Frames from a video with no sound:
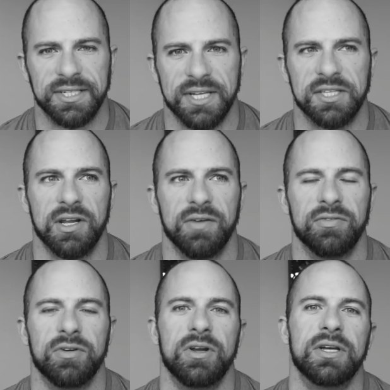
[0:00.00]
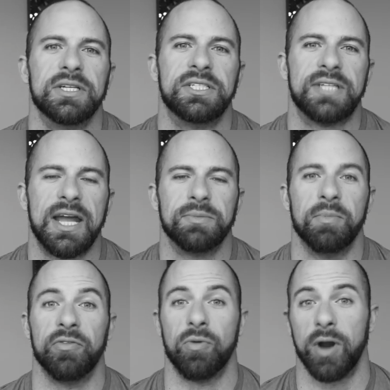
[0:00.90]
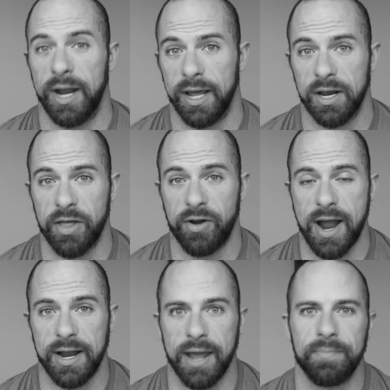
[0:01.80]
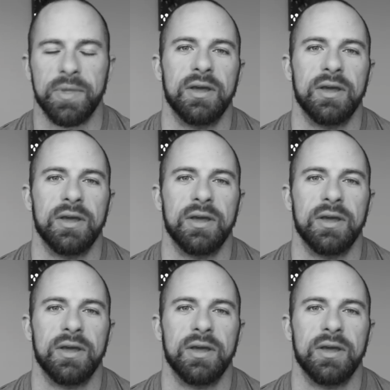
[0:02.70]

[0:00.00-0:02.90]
sensitive state before hitting another high day.